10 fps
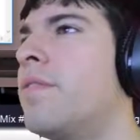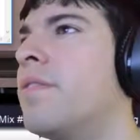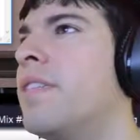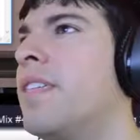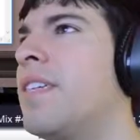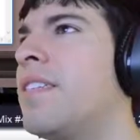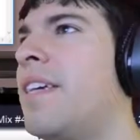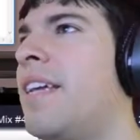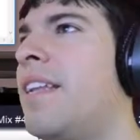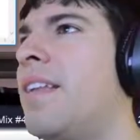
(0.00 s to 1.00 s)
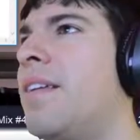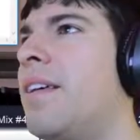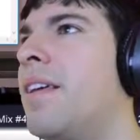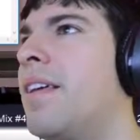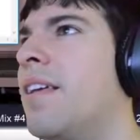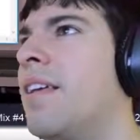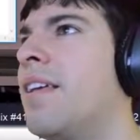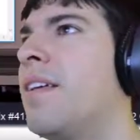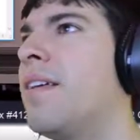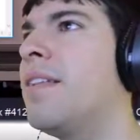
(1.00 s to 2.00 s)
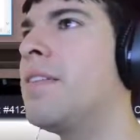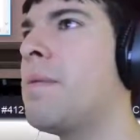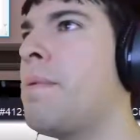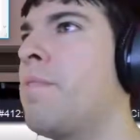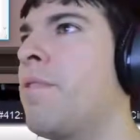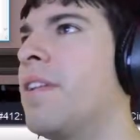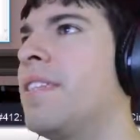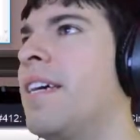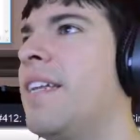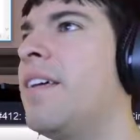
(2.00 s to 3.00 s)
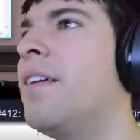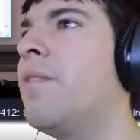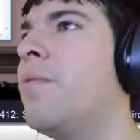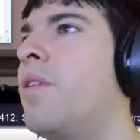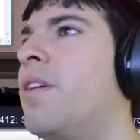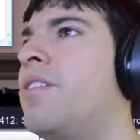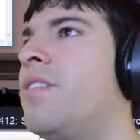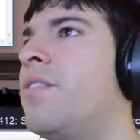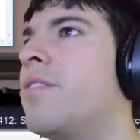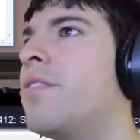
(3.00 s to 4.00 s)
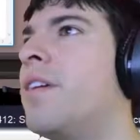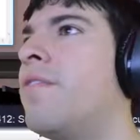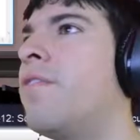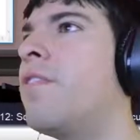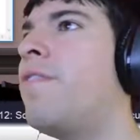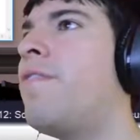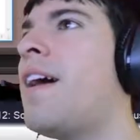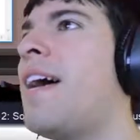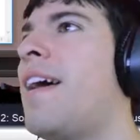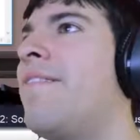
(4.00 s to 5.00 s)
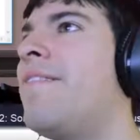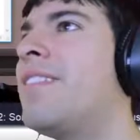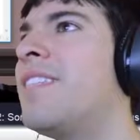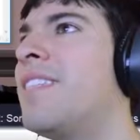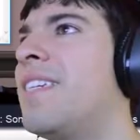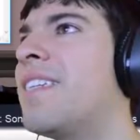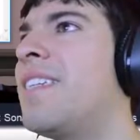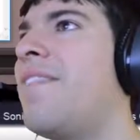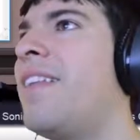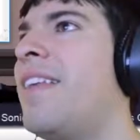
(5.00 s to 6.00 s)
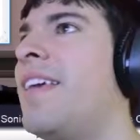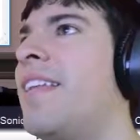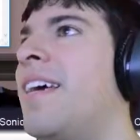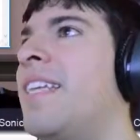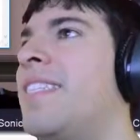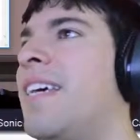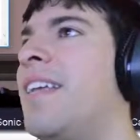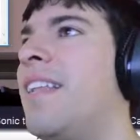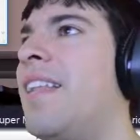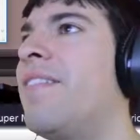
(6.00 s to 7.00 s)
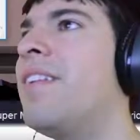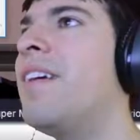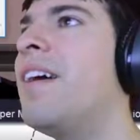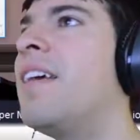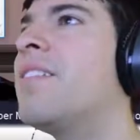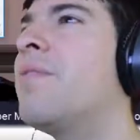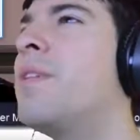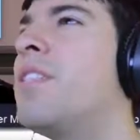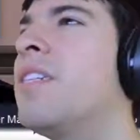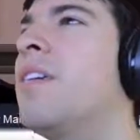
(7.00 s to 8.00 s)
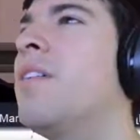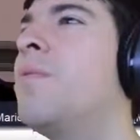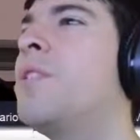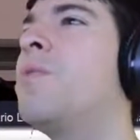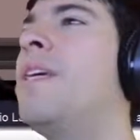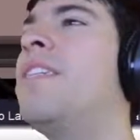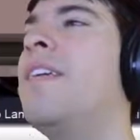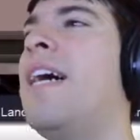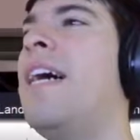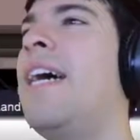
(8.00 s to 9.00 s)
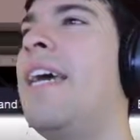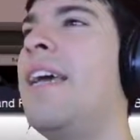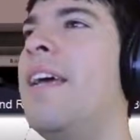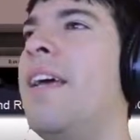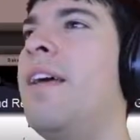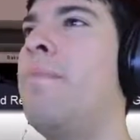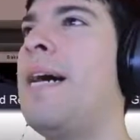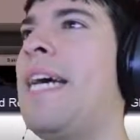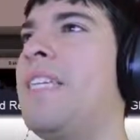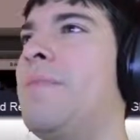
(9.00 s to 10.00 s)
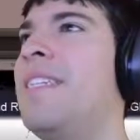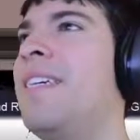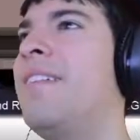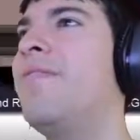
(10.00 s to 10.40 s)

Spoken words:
Is this 10? This might be more than 10. 1, 2, 3, 4, 5, 6, 7, 8, 9, 10, 11. Alright, so which way should I bias myself?